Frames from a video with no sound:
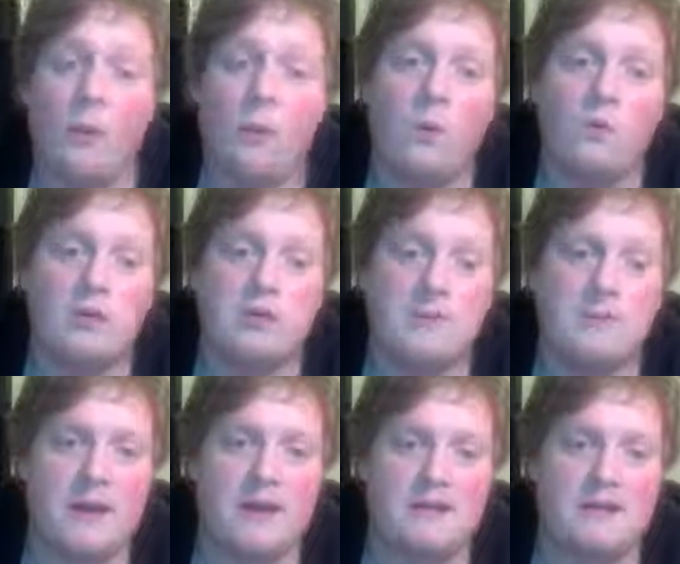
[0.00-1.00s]
all the
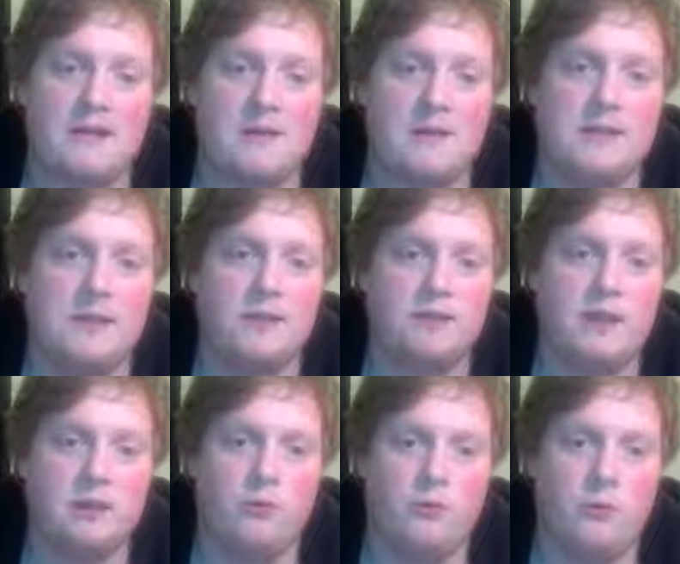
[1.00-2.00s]
space in the center
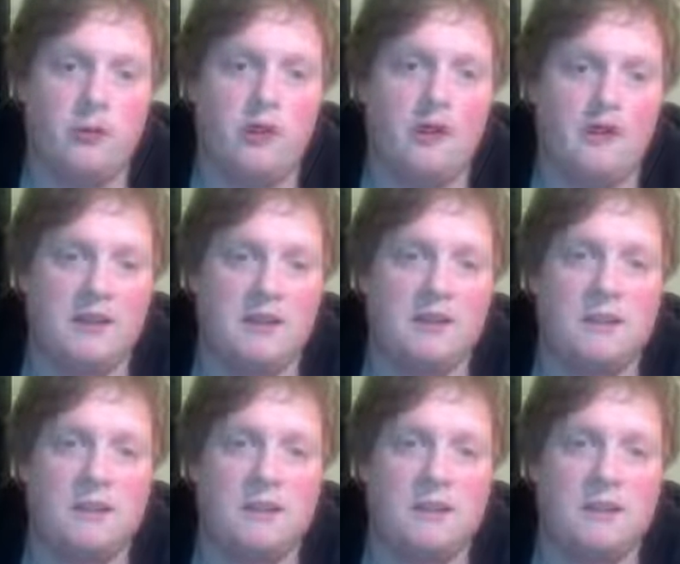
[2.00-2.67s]
that you would like,